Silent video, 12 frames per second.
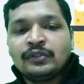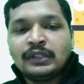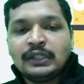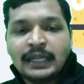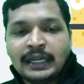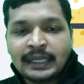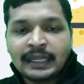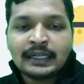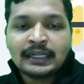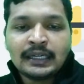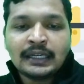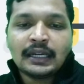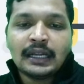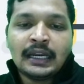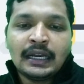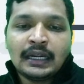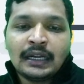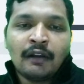dedicated,
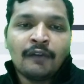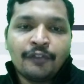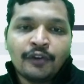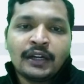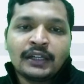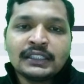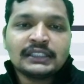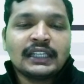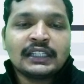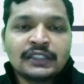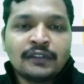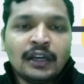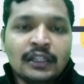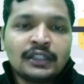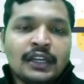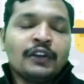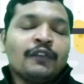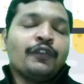and for at least next
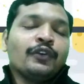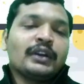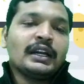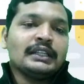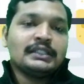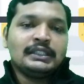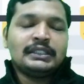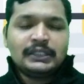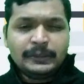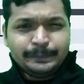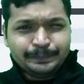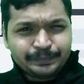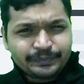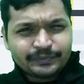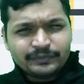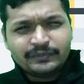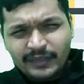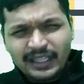3 to 4 classes.
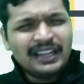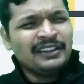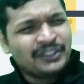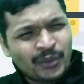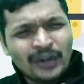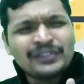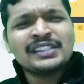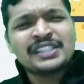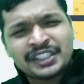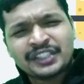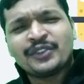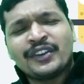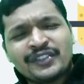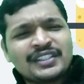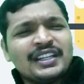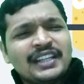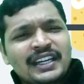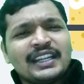Throughout the session, you have to stay
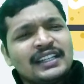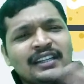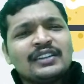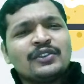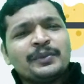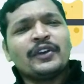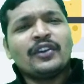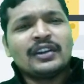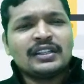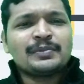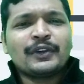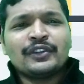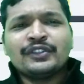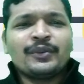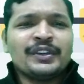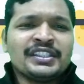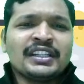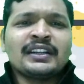dedicated, to be honest, because your
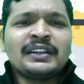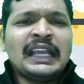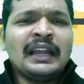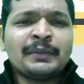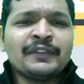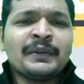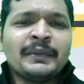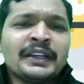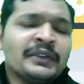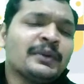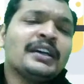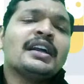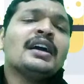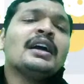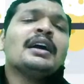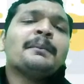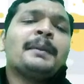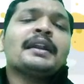question can be from anywhere.
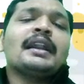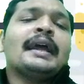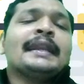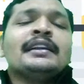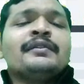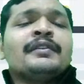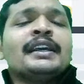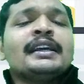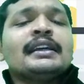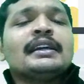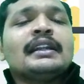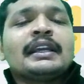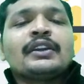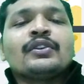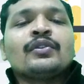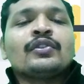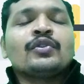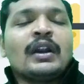But anyway,
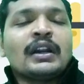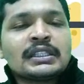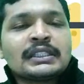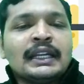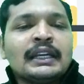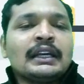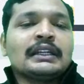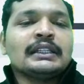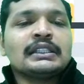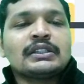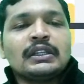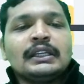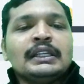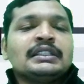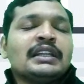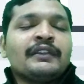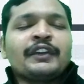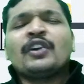to understand at least each and
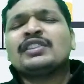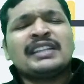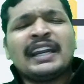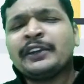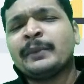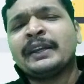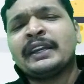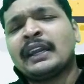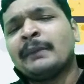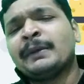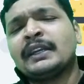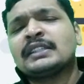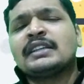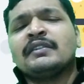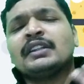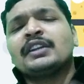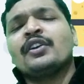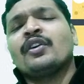every concept, try to maintain completeness, given
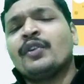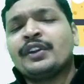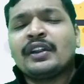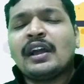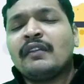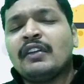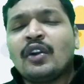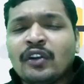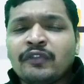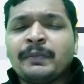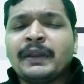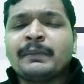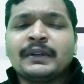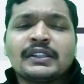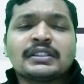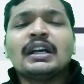that you are going to have a lot of papers